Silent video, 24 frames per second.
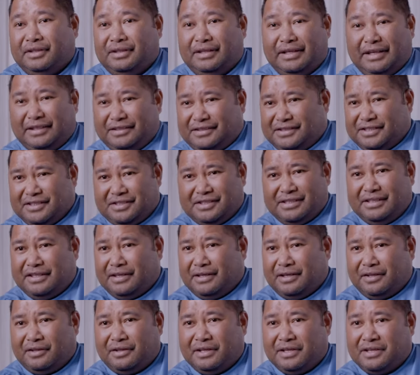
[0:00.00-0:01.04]
like just
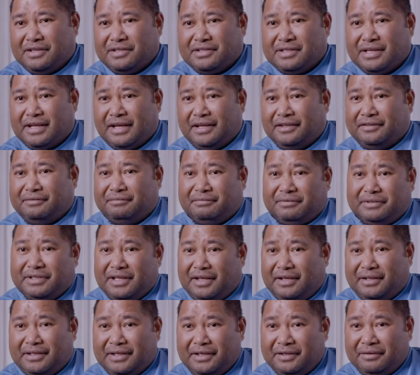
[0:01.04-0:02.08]
little things like
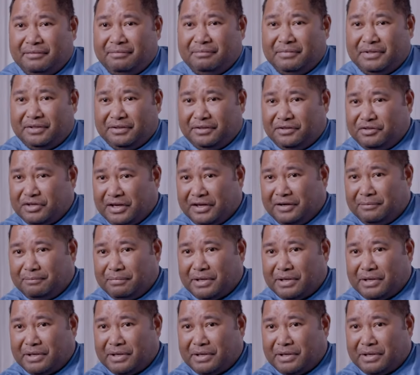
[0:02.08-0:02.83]
taking the drain